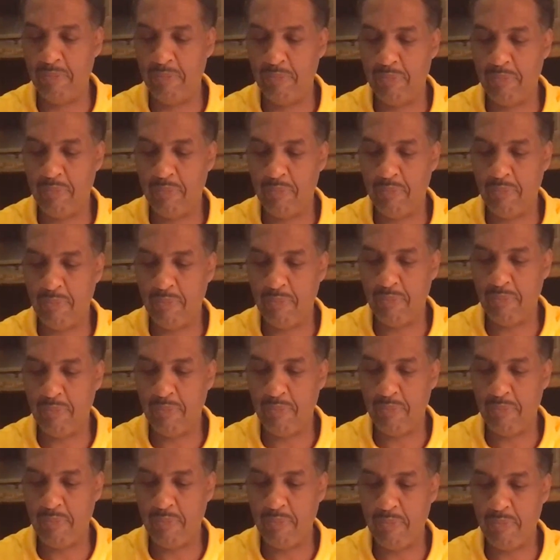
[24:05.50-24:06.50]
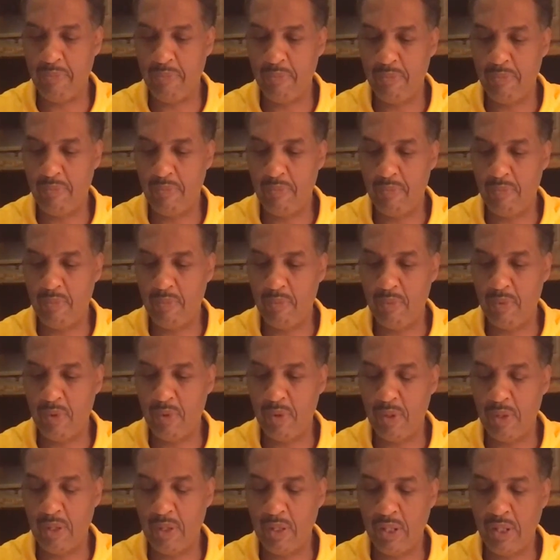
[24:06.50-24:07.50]

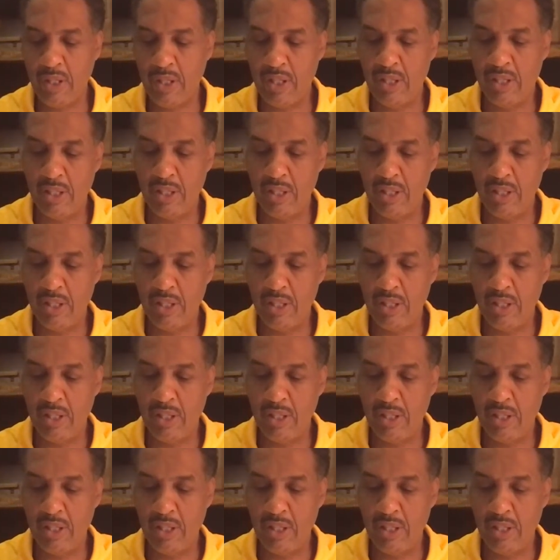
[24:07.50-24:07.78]
[no speech]